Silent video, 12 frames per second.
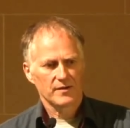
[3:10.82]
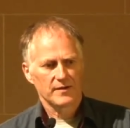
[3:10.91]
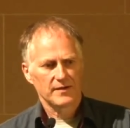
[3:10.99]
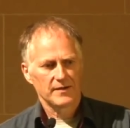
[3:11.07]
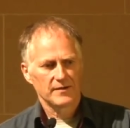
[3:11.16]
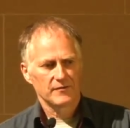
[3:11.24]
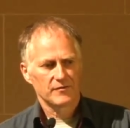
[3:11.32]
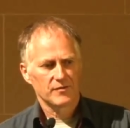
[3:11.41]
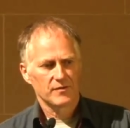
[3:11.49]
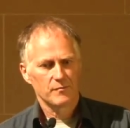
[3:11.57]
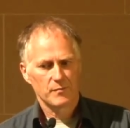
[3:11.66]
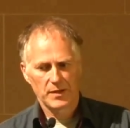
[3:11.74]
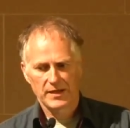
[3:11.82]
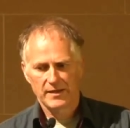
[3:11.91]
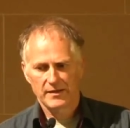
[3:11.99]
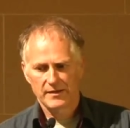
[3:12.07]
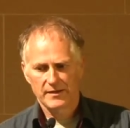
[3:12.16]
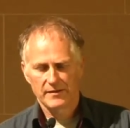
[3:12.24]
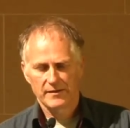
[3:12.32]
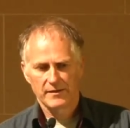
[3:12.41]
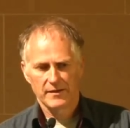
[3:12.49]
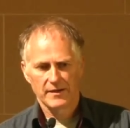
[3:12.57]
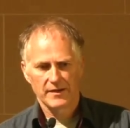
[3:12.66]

of big uh,